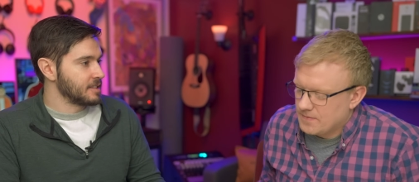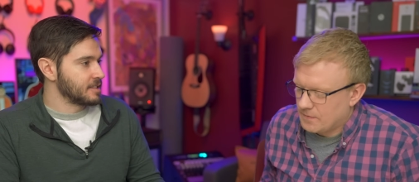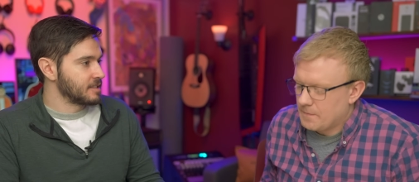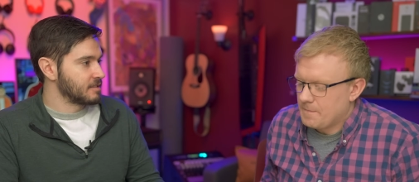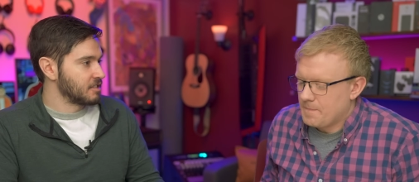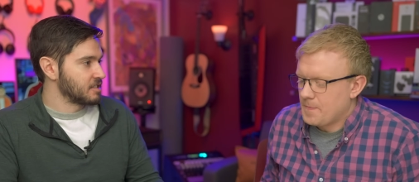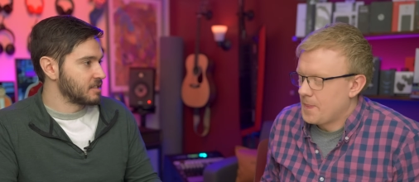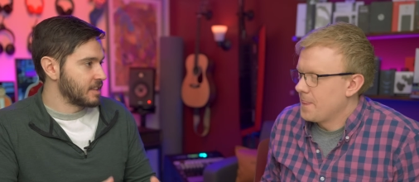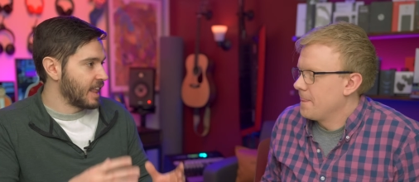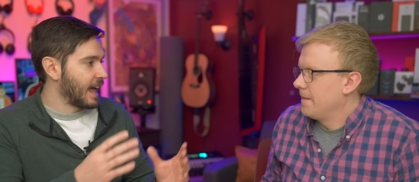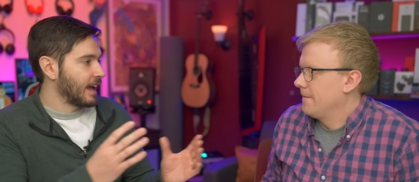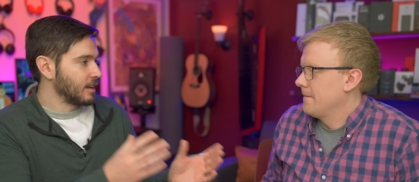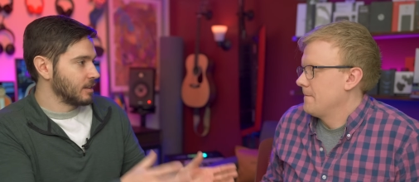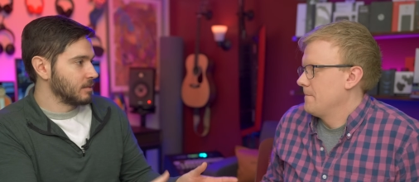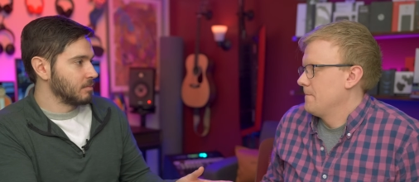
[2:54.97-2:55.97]
Speaker 1: is just
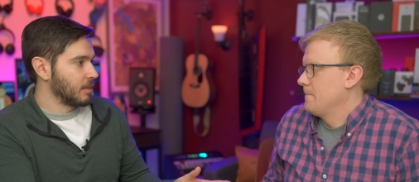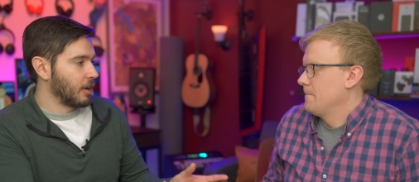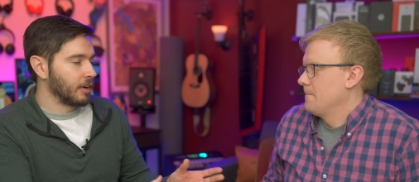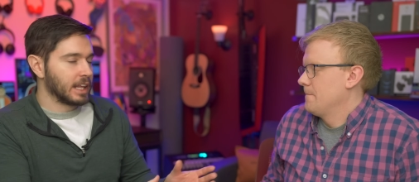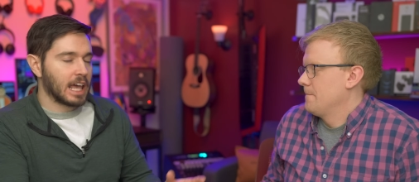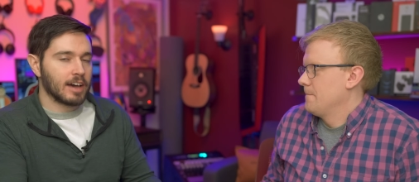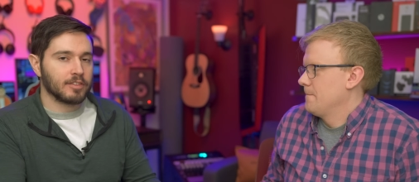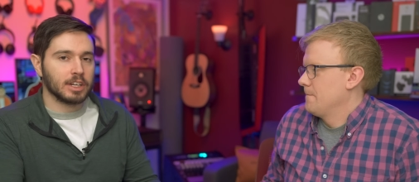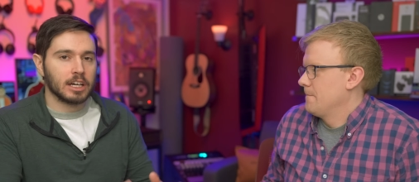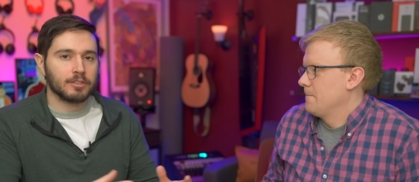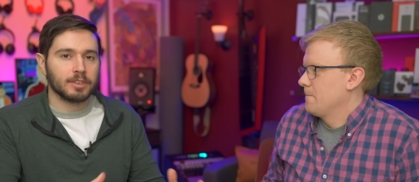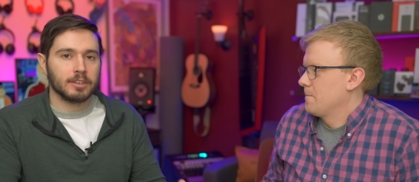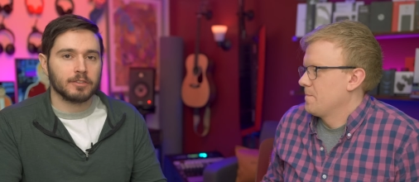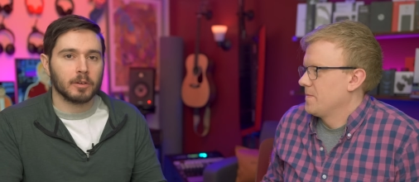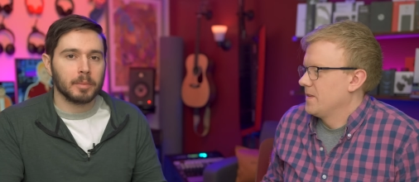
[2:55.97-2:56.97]
that. They already have
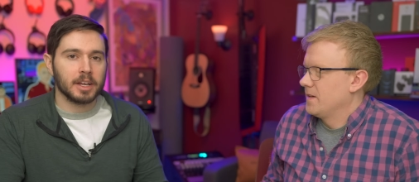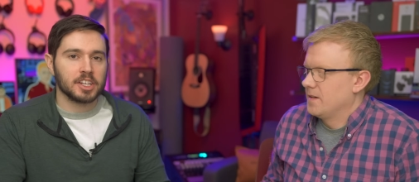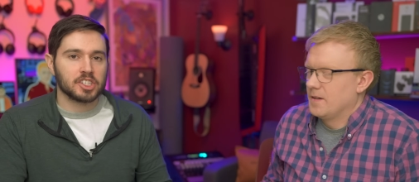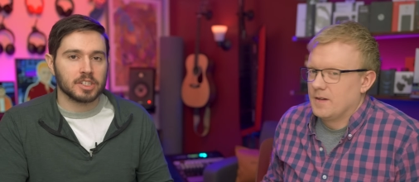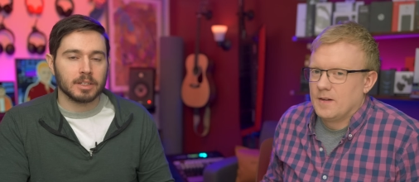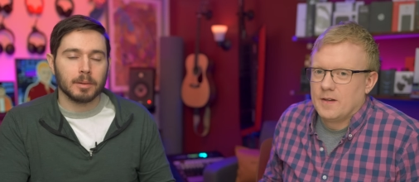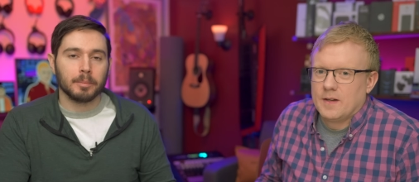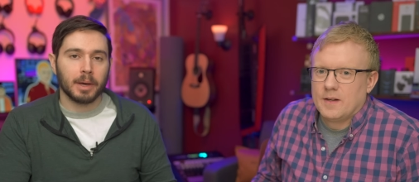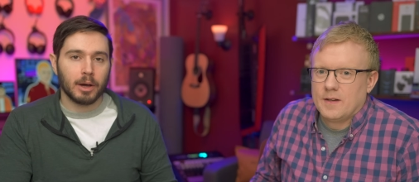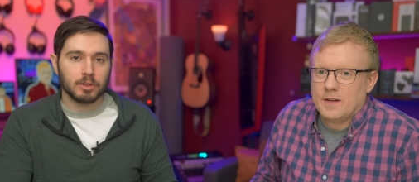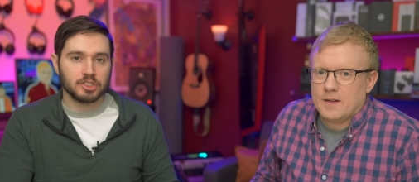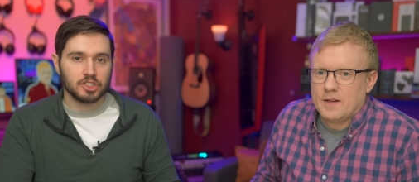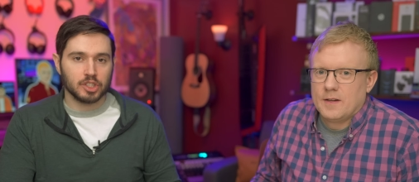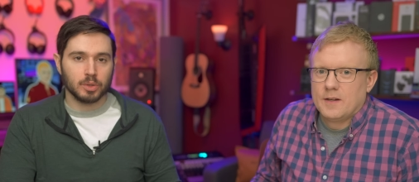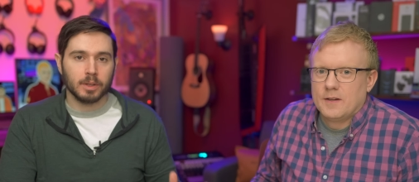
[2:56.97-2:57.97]
enough information
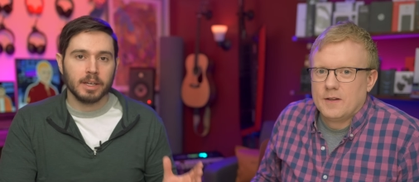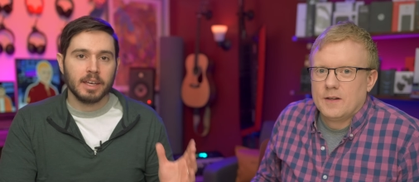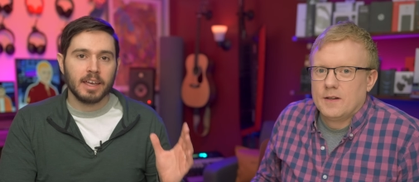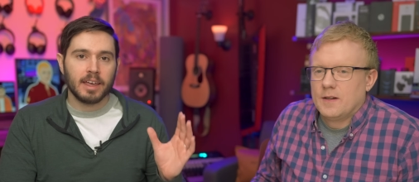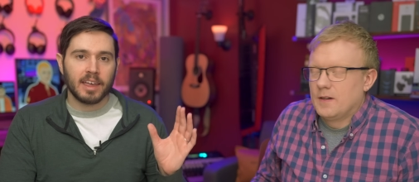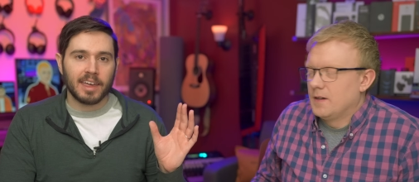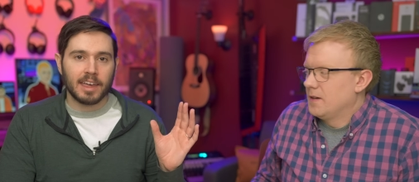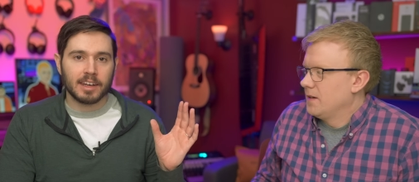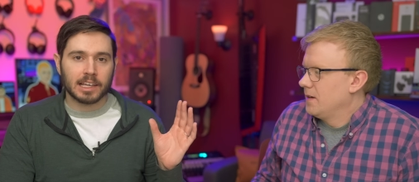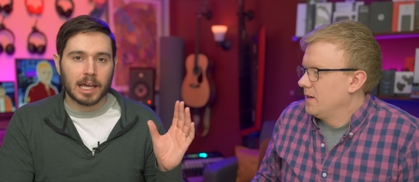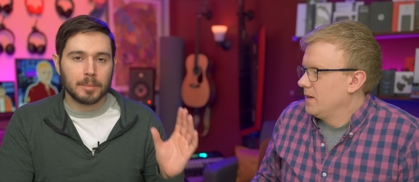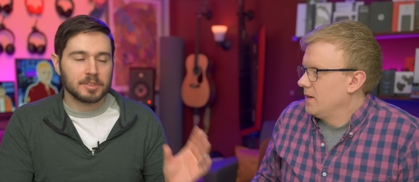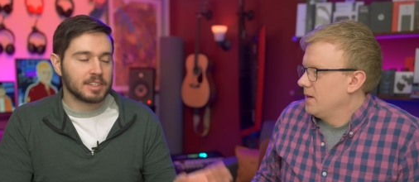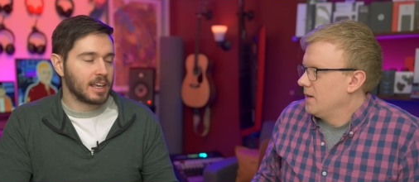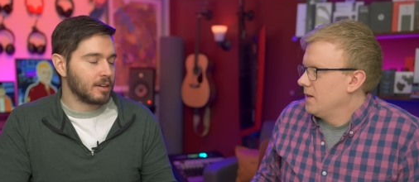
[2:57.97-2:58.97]
about you. And it
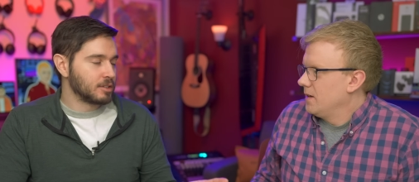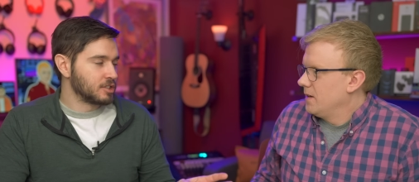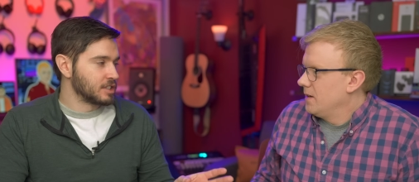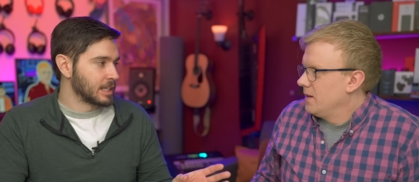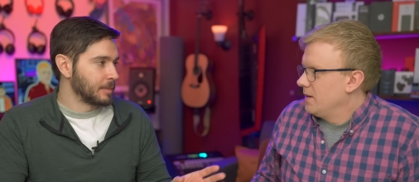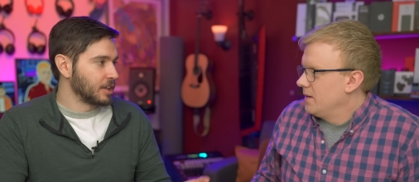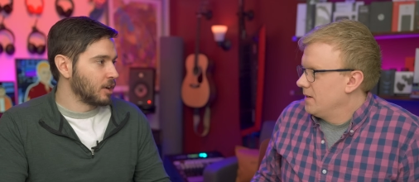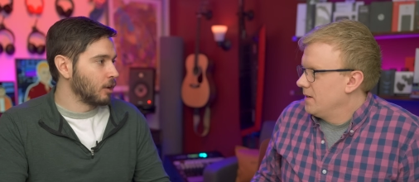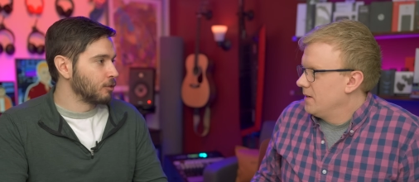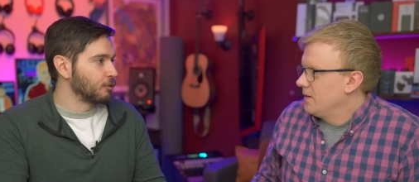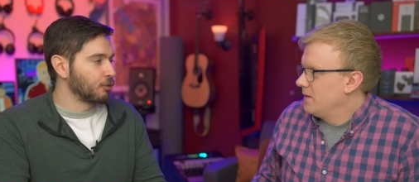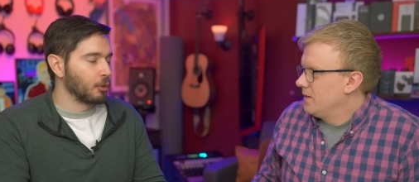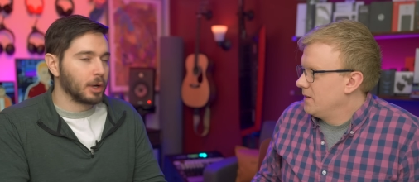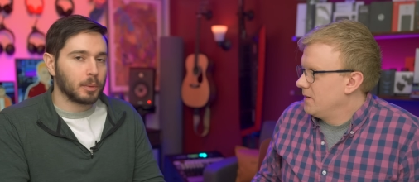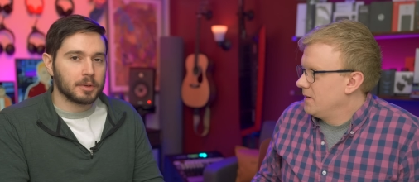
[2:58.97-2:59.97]
comes down to something called
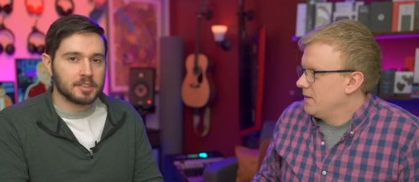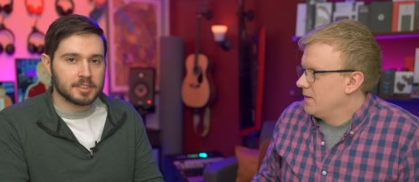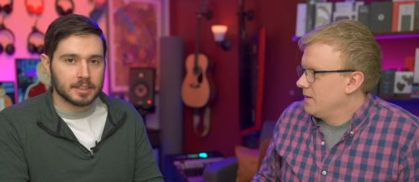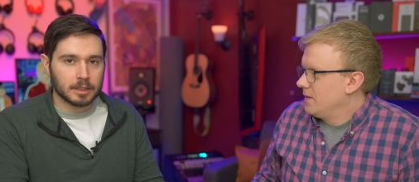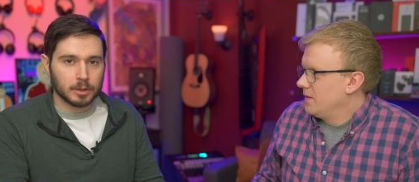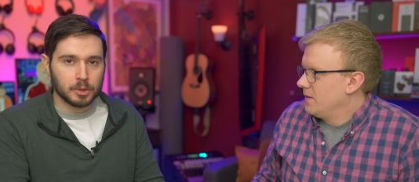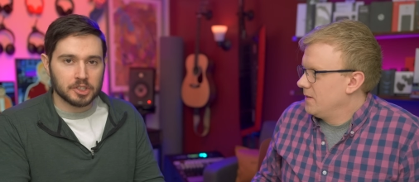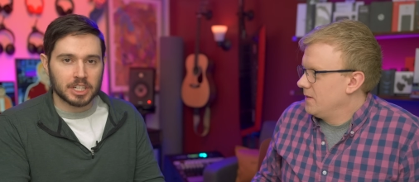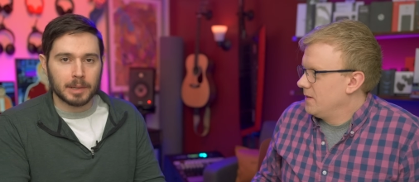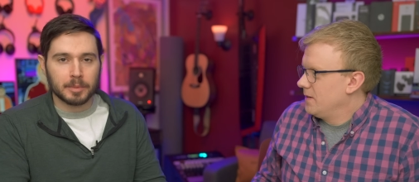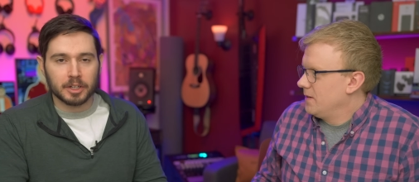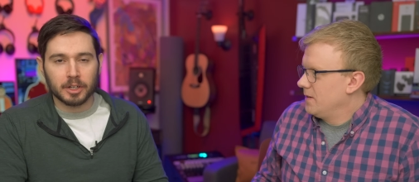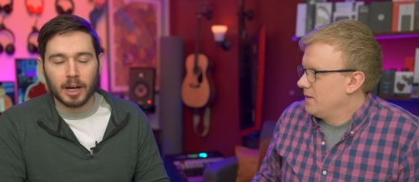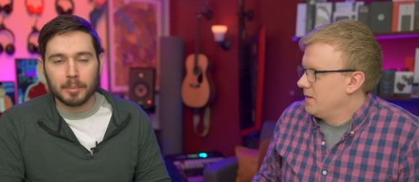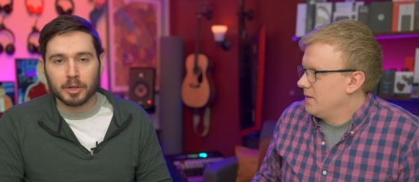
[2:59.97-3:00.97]
frequency illusion. I'm
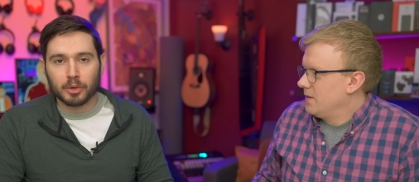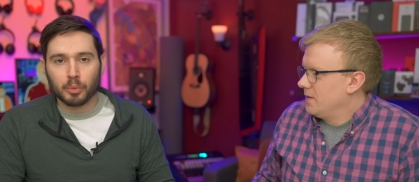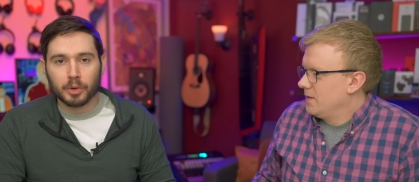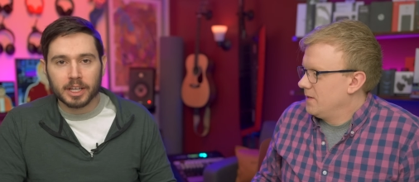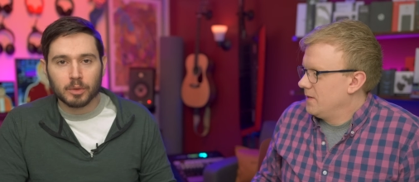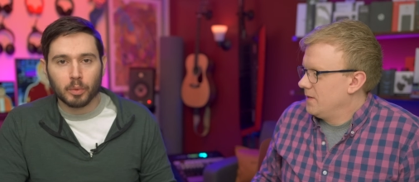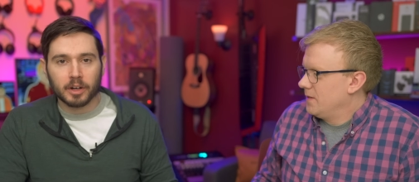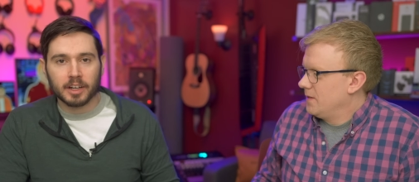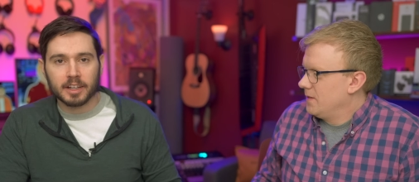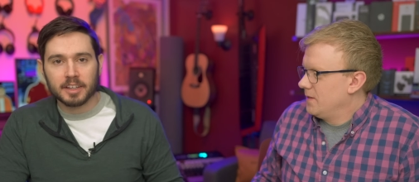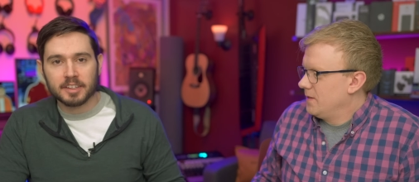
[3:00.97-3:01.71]
gonna read what it